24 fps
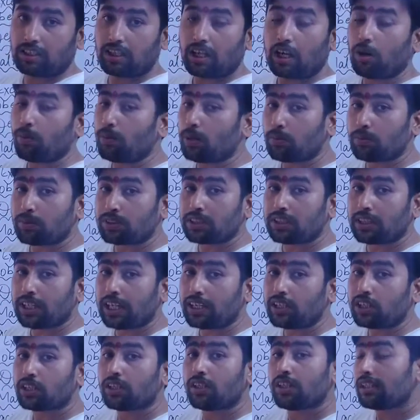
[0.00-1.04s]
How many
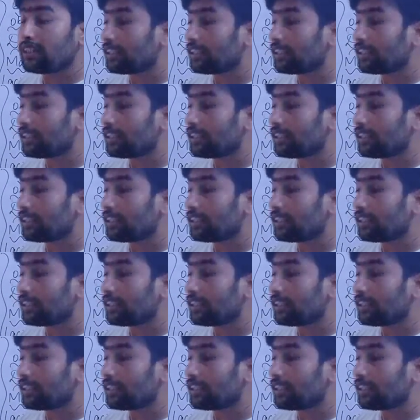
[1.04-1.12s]
percentage?